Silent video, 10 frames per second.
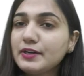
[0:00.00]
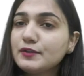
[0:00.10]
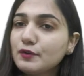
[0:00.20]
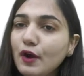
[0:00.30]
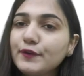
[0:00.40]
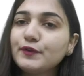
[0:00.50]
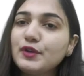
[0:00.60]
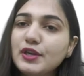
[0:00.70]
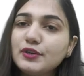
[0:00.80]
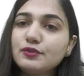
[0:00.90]
it is not
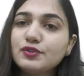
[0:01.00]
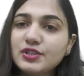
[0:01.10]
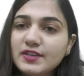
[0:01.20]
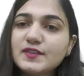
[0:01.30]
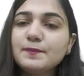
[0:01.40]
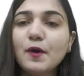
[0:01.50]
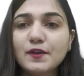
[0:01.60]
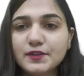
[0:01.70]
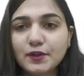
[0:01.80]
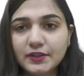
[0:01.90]
going to just
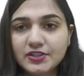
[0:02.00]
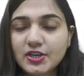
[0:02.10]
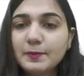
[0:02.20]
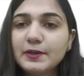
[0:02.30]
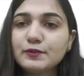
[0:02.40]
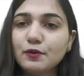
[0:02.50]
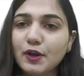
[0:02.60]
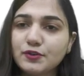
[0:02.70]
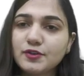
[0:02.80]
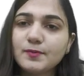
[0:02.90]
deposit on the chip, it is
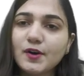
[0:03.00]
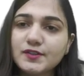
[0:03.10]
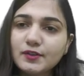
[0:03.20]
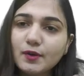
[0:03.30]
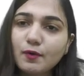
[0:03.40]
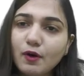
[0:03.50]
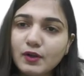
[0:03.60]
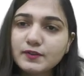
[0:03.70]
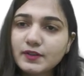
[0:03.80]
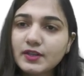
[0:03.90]
going to deposit on the
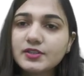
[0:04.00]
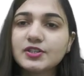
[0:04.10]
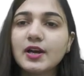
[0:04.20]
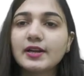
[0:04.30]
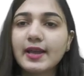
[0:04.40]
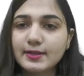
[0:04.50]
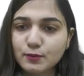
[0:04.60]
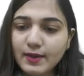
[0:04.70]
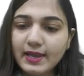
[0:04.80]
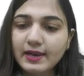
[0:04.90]
walls and the chunk
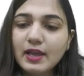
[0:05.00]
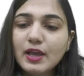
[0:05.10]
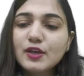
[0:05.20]
as well.